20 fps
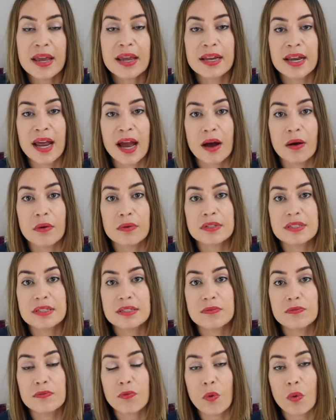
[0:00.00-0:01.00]
Now,
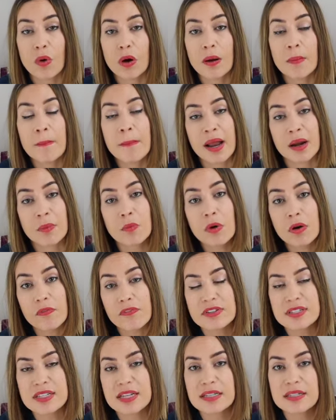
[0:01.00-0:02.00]
for
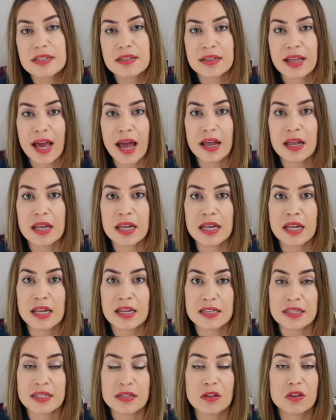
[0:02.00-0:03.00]
metamorphosis, that
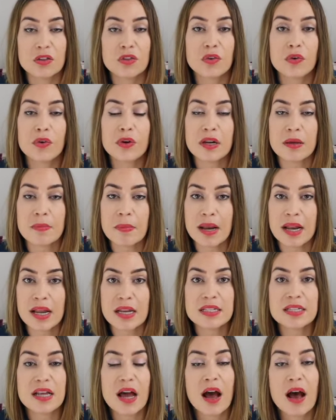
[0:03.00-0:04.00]
is 30
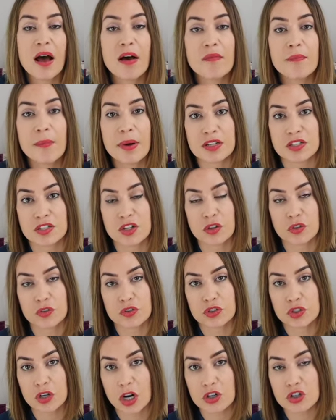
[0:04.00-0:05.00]
minutes of muscular
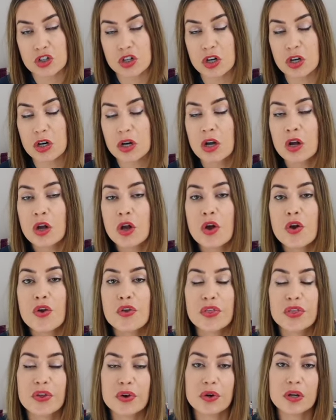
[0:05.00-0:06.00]
structure,
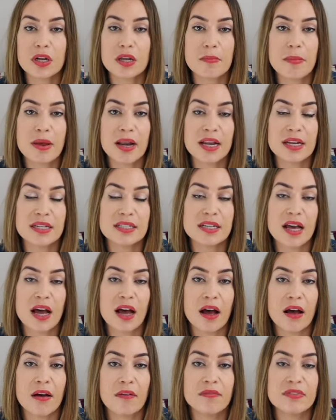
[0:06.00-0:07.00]
30 minutes
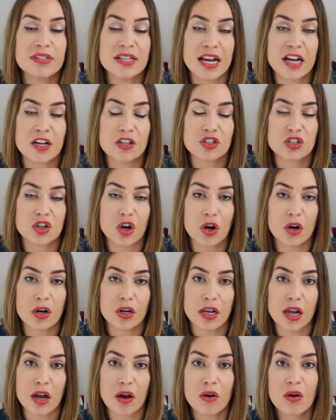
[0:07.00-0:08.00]
of dance
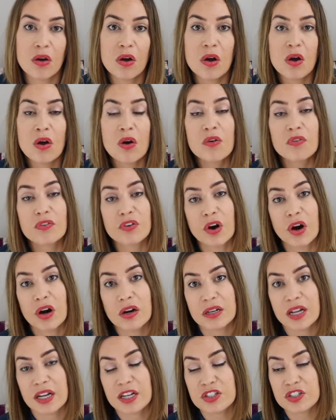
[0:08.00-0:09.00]
cardio. For
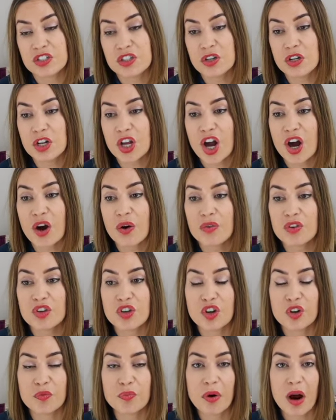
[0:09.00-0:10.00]
online studio, you
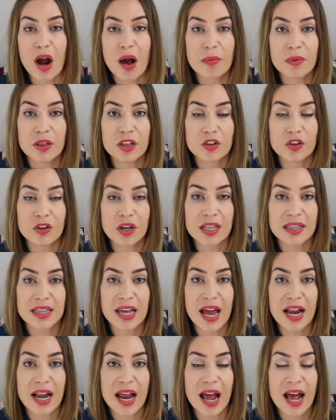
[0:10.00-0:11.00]
could probably look at
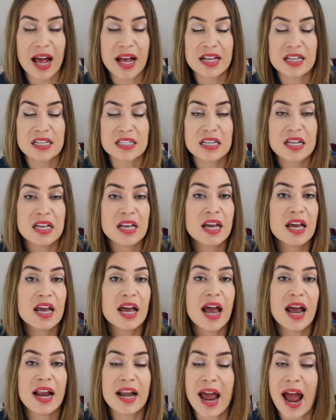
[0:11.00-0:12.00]
that as
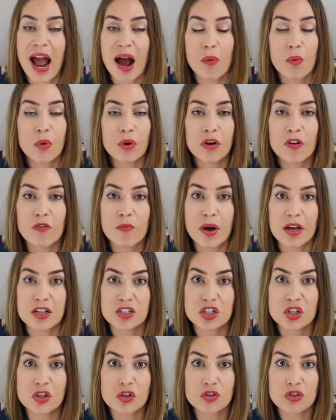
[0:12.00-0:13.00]
an hour of
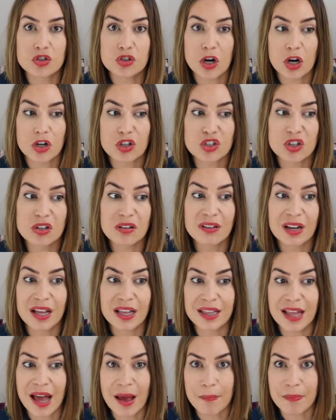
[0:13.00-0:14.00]
muscular structure
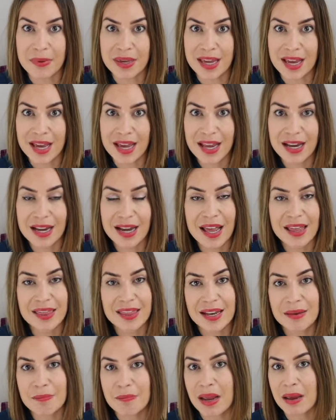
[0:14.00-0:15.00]
and that be it, and
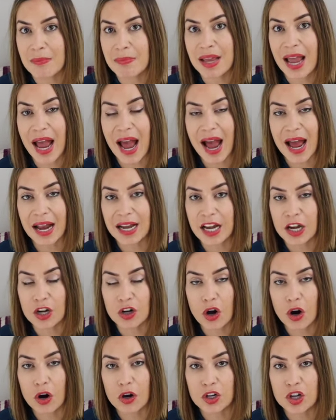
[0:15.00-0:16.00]
then maybe add in
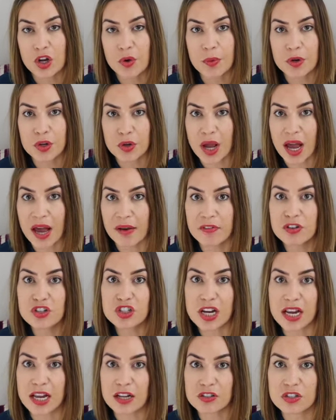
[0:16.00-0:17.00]
cardio when you have a
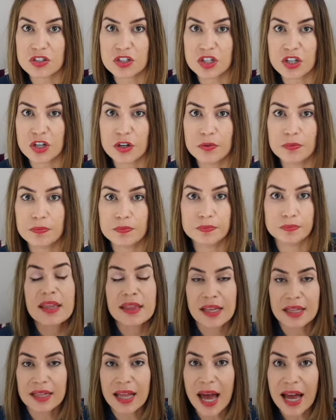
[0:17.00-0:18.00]
chance to.
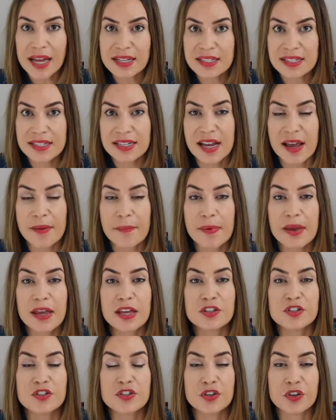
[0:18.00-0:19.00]
The last tip
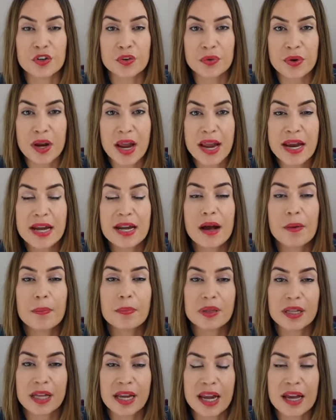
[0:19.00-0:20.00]
is to create a
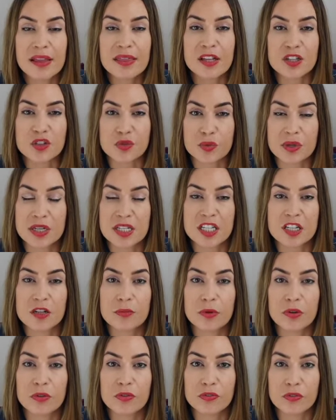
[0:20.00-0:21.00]
plan that's
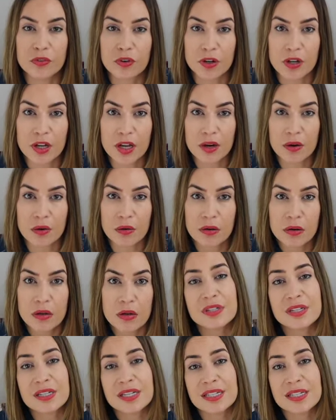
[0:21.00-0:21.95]
reasonable for you, to